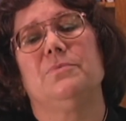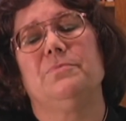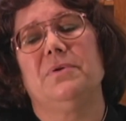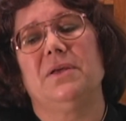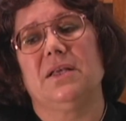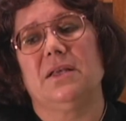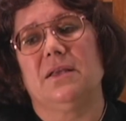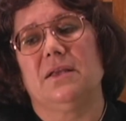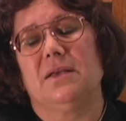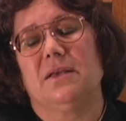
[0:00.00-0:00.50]
who
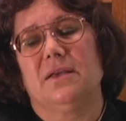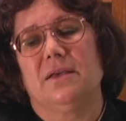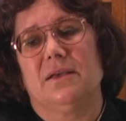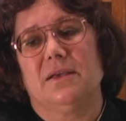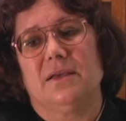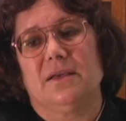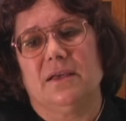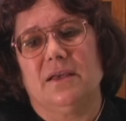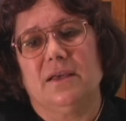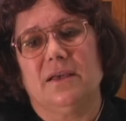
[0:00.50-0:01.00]
had been
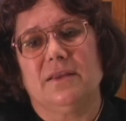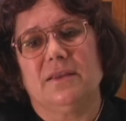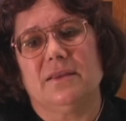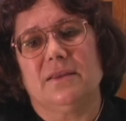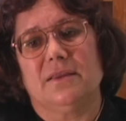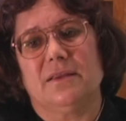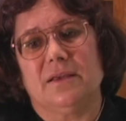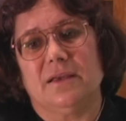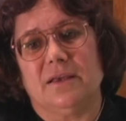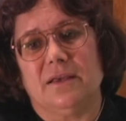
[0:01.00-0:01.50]

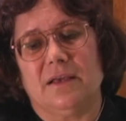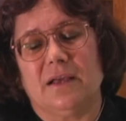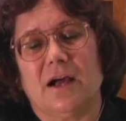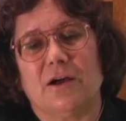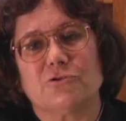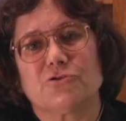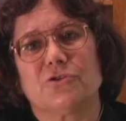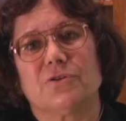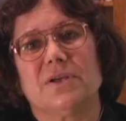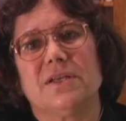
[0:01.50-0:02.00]
in the
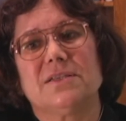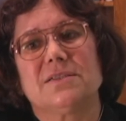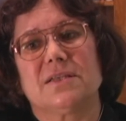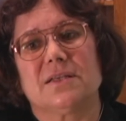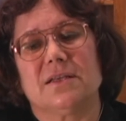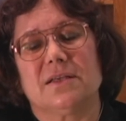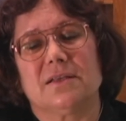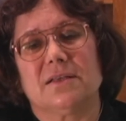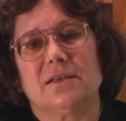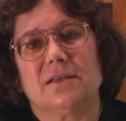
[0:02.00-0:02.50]
Kaohsiung
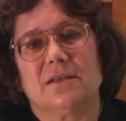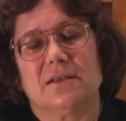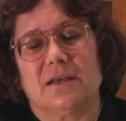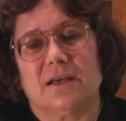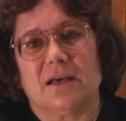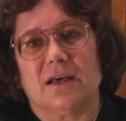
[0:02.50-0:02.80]
incident